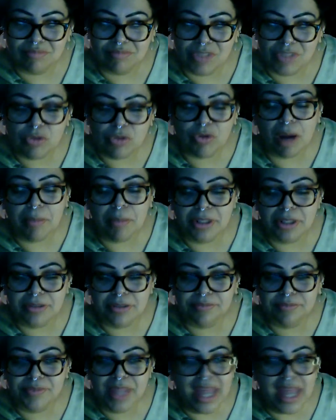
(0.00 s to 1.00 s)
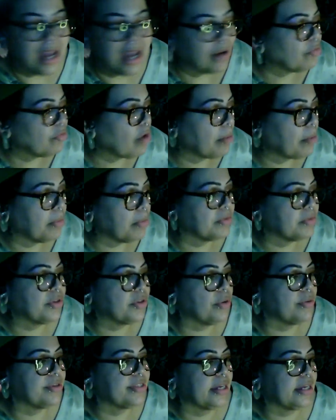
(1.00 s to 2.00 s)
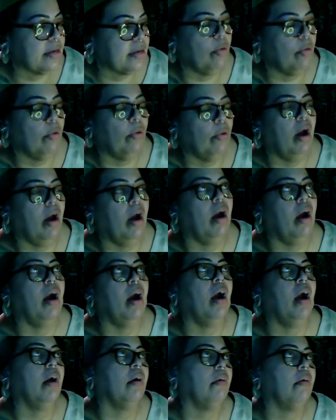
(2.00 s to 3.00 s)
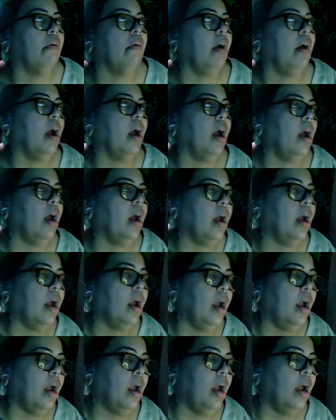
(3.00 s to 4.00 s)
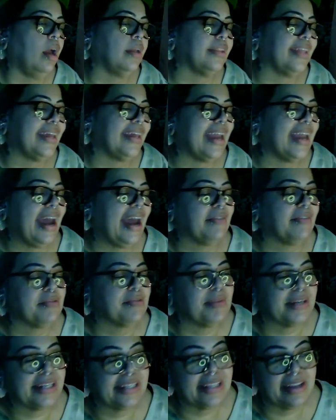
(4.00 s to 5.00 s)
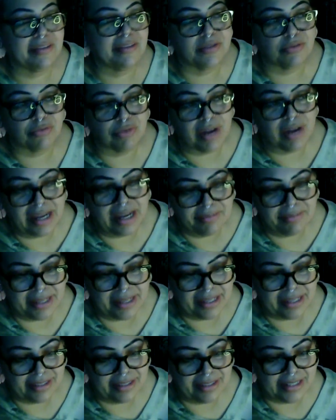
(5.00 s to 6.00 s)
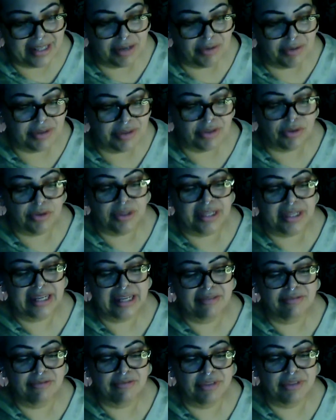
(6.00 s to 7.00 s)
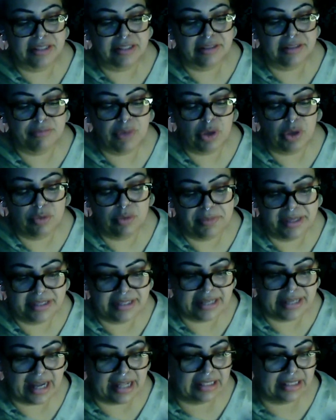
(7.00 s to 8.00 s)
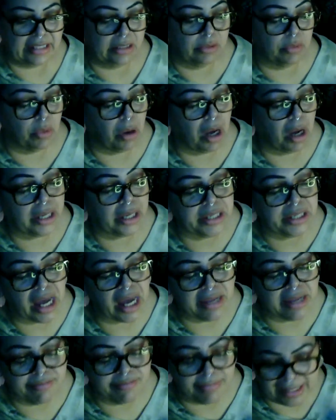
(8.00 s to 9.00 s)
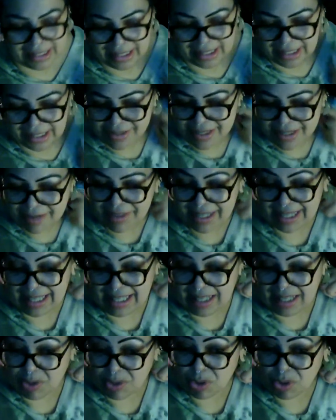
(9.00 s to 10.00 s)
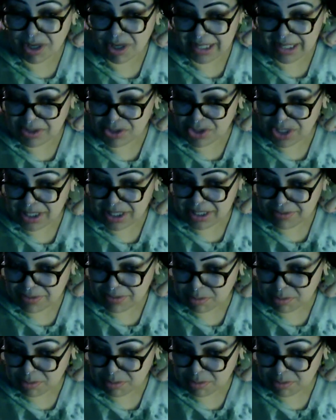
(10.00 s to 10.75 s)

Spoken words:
Robert was always like, like Everybody Loves Raymond. He's all like in victim mode mentality. Why not me? It's giving Eeyore energy from